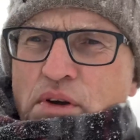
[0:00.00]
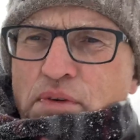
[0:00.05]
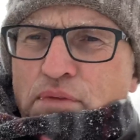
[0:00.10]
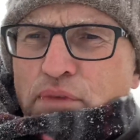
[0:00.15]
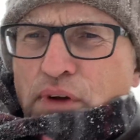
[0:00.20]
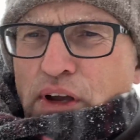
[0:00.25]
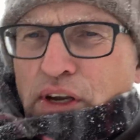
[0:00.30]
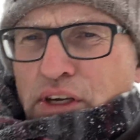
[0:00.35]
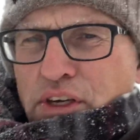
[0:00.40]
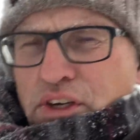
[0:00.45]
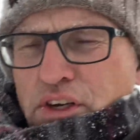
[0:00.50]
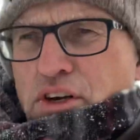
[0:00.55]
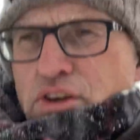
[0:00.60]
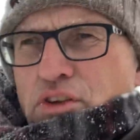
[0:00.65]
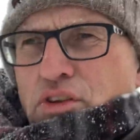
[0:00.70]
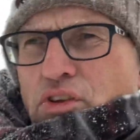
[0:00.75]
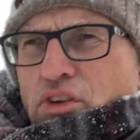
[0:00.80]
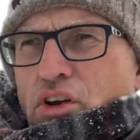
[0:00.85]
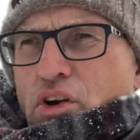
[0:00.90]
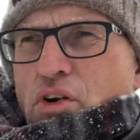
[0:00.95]
function.
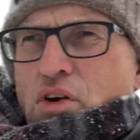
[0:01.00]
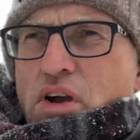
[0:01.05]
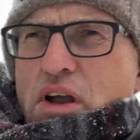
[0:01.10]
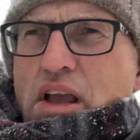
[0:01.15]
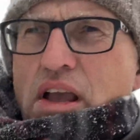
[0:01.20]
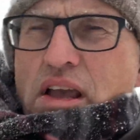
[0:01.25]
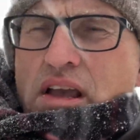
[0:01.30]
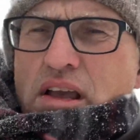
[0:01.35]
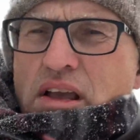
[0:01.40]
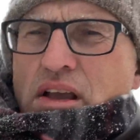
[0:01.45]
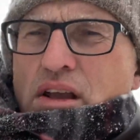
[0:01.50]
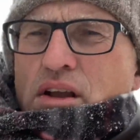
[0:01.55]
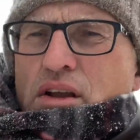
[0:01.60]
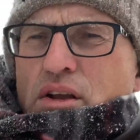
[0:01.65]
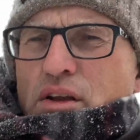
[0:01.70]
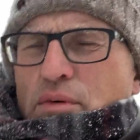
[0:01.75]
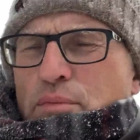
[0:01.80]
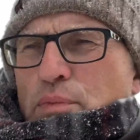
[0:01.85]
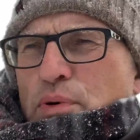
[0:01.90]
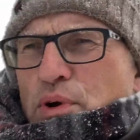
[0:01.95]
So
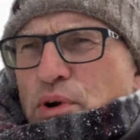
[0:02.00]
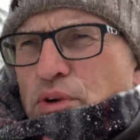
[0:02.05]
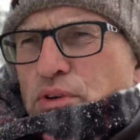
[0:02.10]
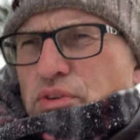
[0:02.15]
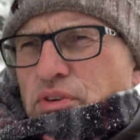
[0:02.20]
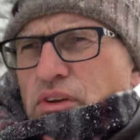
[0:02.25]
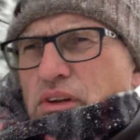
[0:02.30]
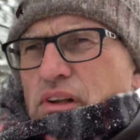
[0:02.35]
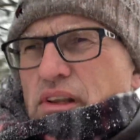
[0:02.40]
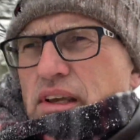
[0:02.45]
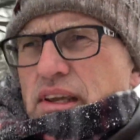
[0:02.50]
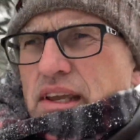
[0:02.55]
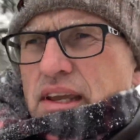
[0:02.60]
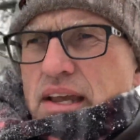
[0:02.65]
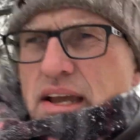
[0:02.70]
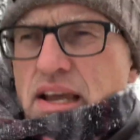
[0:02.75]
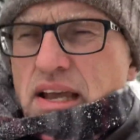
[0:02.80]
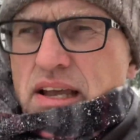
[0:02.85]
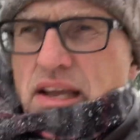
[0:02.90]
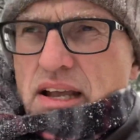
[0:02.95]
personally,
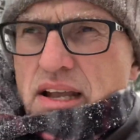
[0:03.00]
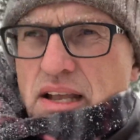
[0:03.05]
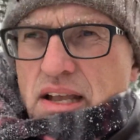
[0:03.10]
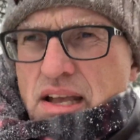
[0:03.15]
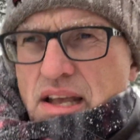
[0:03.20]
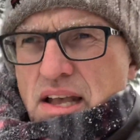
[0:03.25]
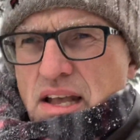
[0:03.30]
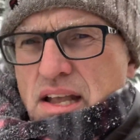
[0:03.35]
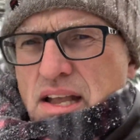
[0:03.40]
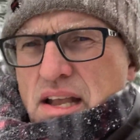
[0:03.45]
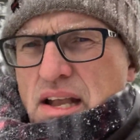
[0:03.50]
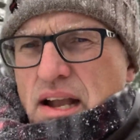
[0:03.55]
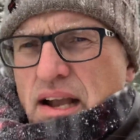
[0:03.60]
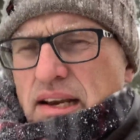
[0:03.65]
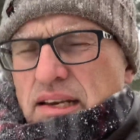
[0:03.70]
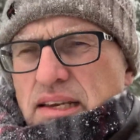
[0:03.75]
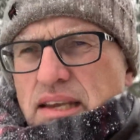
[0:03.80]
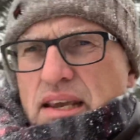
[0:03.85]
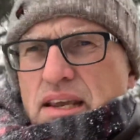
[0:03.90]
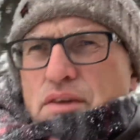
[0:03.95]

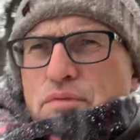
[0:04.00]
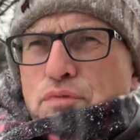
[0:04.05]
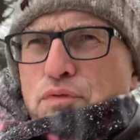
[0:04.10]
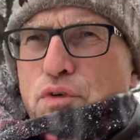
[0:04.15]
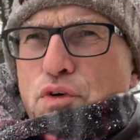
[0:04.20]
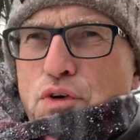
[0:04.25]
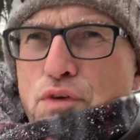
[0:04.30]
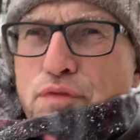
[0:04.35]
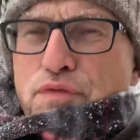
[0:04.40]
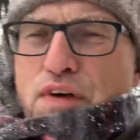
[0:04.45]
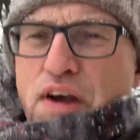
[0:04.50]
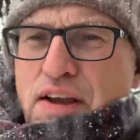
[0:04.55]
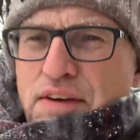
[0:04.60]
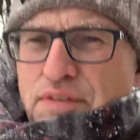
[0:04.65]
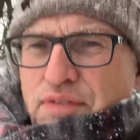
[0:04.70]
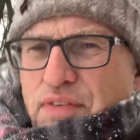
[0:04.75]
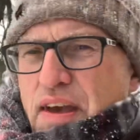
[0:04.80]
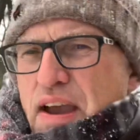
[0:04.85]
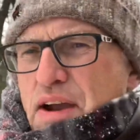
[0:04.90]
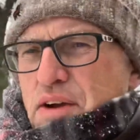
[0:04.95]
I take four or
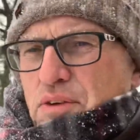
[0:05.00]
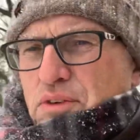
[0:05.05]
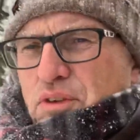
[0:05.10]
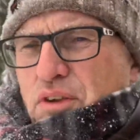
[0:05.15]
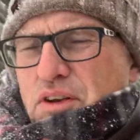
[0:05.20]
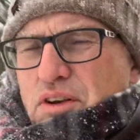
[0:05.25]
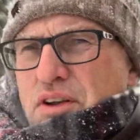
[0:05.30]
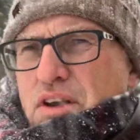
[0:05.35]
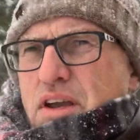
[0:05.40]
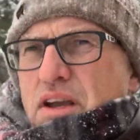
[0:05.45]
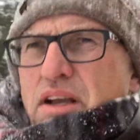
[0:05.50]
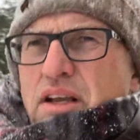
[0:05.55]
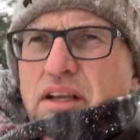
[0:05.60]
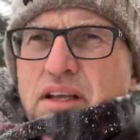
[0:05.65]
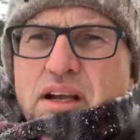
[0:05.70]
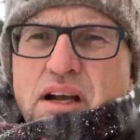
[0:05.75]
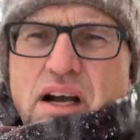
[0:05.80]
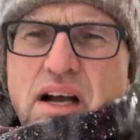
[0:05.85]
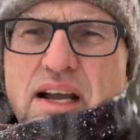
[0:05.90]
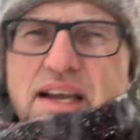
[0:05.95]
5,000
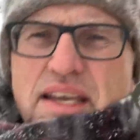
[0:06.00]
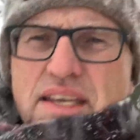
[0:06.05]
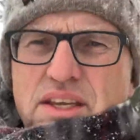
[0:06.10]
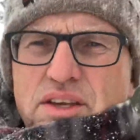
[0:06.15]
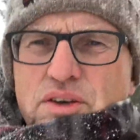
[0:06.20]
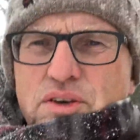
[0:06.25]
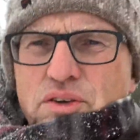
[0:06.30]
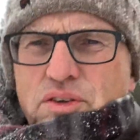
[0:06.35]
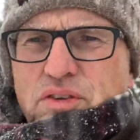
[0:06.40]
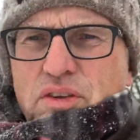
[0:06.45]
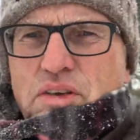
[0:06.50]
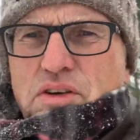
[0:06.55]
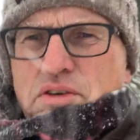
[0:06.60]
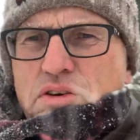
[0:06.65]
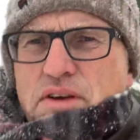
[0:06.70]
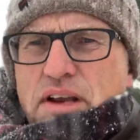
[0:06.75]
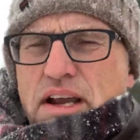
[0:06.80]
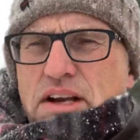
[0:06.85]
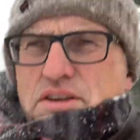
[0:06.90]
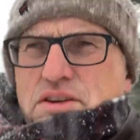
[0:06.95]
IUs,
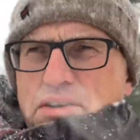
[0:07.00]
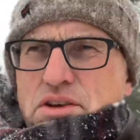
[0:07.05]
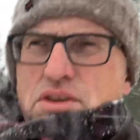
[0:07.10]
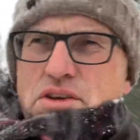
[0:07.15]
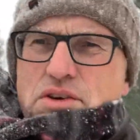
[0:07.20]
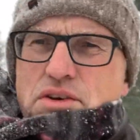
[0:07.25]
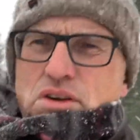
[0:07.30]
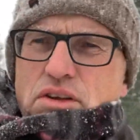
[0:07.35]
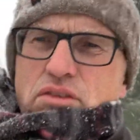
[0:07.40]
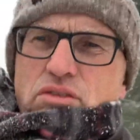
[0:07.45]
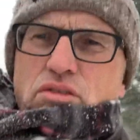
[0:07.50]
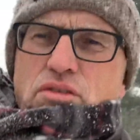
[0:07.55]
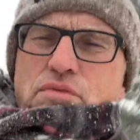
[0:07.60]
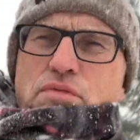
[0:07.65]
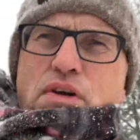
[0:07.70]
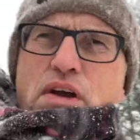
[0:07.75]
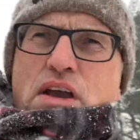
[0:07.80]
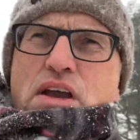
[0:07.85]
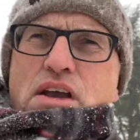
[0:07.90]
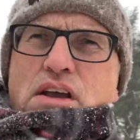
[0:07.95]
international units of
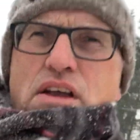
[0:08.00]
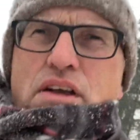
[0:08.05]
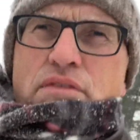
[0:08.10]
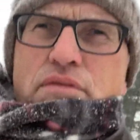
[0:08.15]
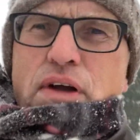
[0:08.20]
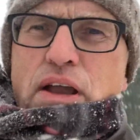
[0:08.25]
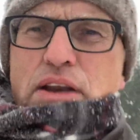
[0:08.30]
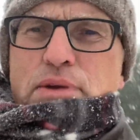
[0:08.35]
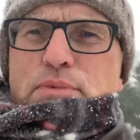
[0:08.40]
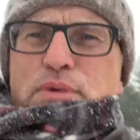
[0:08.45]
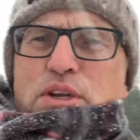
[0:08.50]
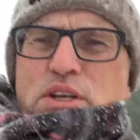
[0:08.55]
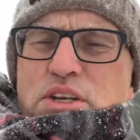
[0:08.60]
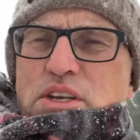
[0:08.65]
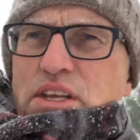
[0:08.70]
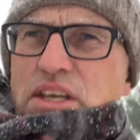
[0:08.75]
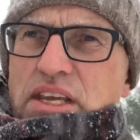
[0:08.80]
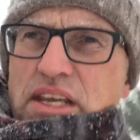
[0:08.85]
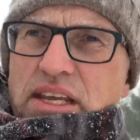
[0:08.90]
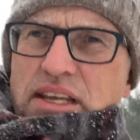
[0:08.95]
vitamin
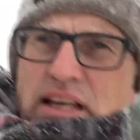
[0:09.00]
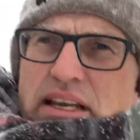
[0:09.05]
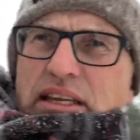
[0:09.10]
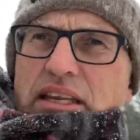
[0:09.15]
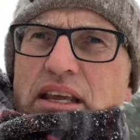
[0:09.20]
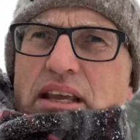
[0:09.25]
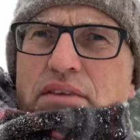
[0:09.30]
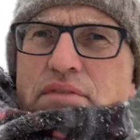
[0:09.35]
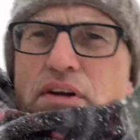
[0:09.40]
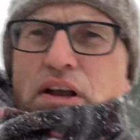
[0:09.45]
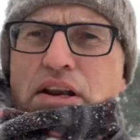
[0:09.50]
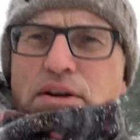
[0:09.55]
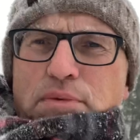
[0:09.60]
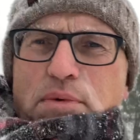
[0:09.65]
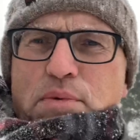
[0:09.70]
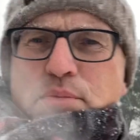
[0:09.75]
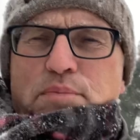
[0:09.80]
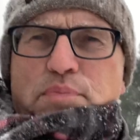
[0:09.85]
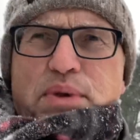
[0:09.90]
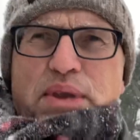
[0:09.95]
D. I take
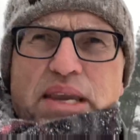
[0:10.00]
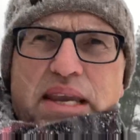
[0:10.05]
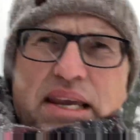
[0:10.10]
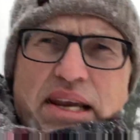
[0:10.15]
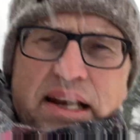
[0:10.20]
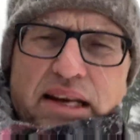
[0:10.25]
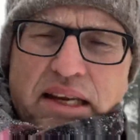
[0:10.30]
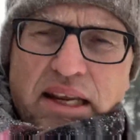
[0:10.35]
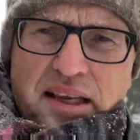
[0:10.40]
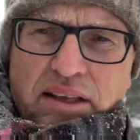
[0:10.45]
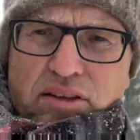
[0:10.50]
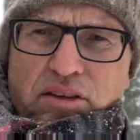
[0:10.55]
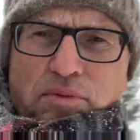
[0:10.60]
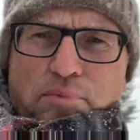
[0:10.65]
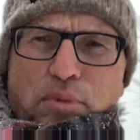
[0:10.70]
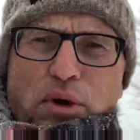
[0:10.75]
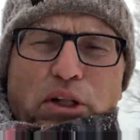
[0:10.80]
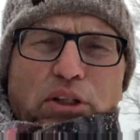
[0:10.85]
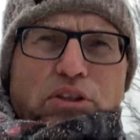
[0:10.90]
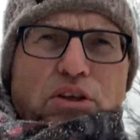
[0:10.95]
vitamin B. I take some
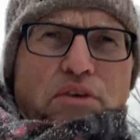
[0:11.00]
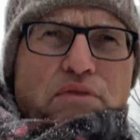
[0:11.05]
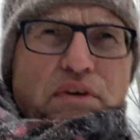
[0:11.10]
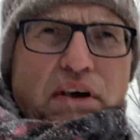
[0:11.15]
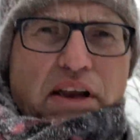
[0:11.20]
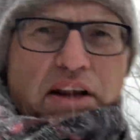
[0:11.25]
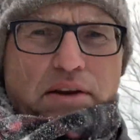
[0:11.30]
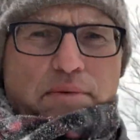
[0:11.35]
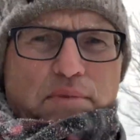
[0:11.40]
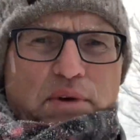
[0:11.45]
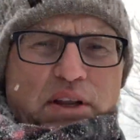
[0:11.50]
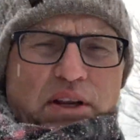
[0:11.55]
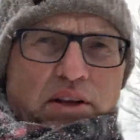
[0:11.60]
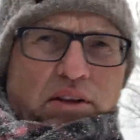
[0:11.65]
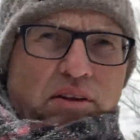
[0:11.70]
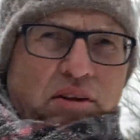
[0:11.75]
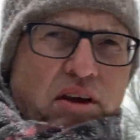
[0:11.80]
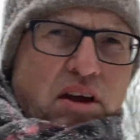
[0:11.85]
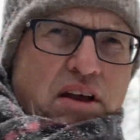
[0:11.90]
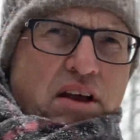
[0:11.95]

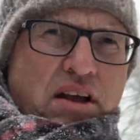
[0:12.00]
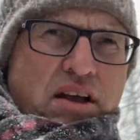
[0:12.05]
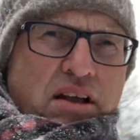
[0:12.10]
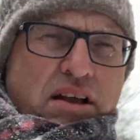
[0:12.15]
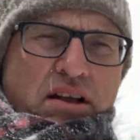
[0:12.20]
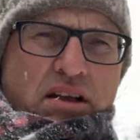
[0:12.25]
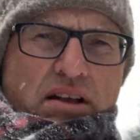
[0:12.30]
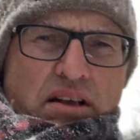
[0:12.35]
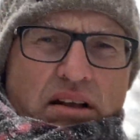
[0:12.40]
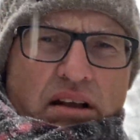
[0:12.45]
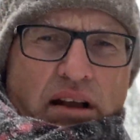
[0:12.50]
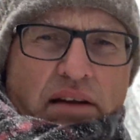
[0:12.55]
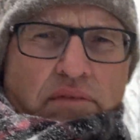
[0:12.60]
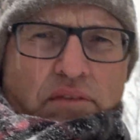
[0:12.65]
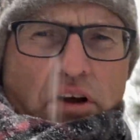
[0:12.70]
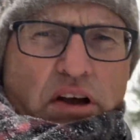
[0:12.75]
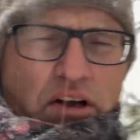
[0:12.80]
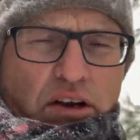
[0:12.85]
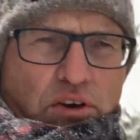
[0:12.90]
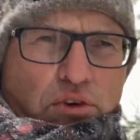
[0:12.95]
multivitamins. I've
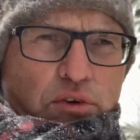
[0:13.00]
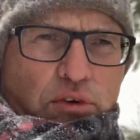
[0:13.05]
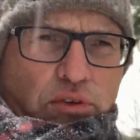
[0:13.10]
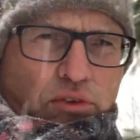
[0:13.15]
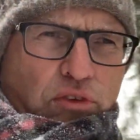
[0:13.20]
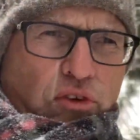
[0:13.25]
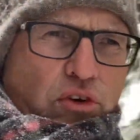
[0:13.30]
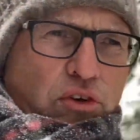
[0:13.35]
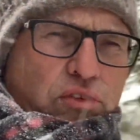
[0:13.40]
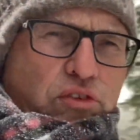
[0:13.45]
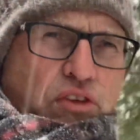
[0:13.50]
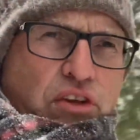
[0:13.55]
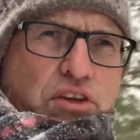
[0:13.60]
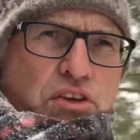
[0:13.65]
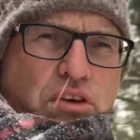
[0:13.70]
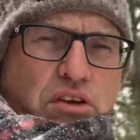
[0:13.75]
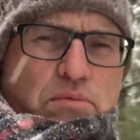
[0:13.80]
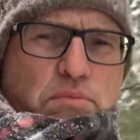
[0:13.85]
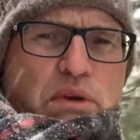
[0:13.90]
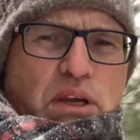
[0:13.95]
got crystals that you
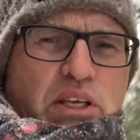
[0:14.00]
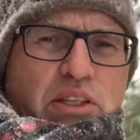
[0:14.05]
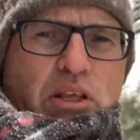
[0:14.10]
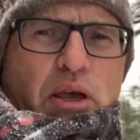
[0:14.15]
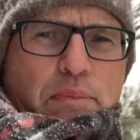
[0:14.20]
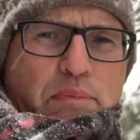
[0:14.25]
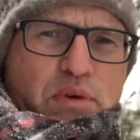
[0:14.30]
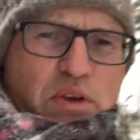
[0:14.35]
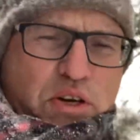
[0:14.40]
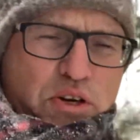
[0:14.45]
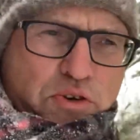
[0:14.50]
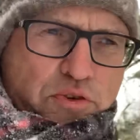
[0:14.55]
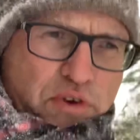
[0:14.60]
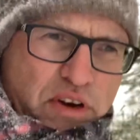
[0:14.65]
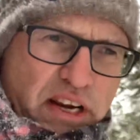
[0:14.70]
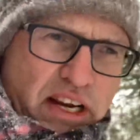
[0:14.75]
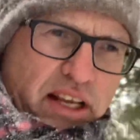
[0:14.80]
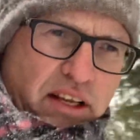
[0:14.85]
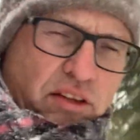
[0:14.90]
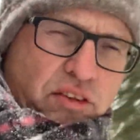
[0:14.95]
can mix up in
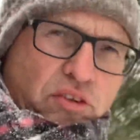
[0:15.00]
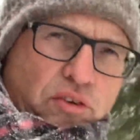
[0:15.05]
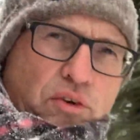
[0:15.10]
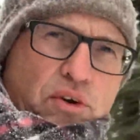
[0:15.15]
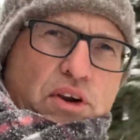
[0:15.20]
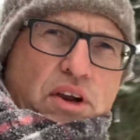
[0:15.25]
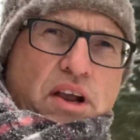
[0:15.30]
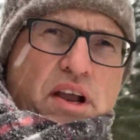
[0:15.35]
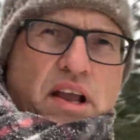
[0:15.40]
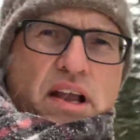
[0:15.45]
drinks or,